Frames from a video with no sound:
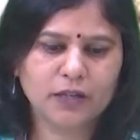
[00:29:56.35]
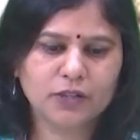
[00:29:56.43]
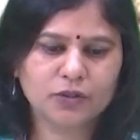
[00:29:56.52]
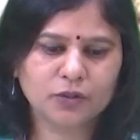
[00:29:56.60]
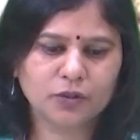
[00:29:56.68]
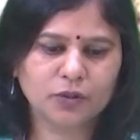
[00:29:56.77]

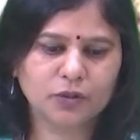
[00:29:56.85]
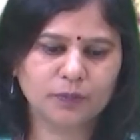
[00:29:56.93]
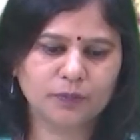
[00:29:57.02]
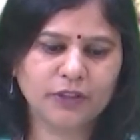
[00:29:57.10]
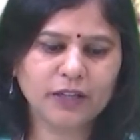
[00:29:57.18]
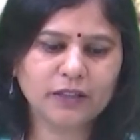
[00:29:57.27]
So
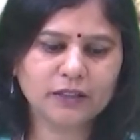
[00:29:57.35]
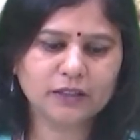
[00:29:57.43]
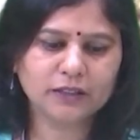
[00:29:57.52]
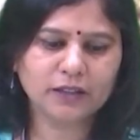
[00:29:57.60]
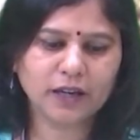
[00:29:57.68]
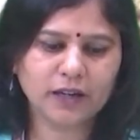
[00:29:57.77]
then
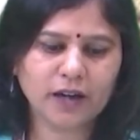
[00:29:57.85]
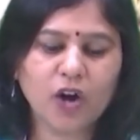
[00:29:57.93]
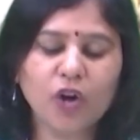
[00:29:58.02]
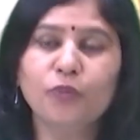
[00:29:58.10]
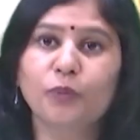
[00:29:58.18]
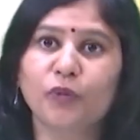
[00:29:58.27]
the era
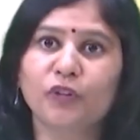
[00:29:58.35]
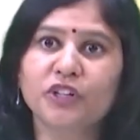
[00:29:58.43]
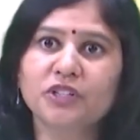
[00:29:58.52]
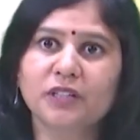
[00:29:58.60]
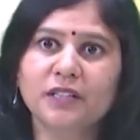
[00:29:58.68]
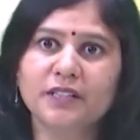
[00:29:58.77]
of
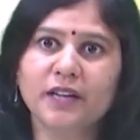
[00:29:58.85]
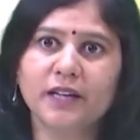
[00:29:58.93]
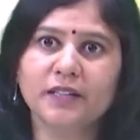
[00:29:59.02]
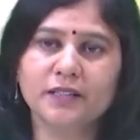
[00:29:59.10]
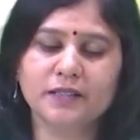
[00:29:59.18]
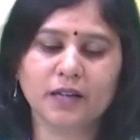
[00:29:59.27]
professional
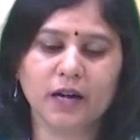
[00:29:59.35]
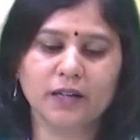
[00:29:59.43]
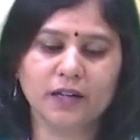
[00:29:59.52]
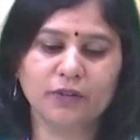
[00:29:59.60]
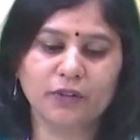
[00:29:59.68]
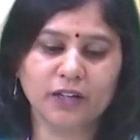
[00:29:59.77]
GIS started,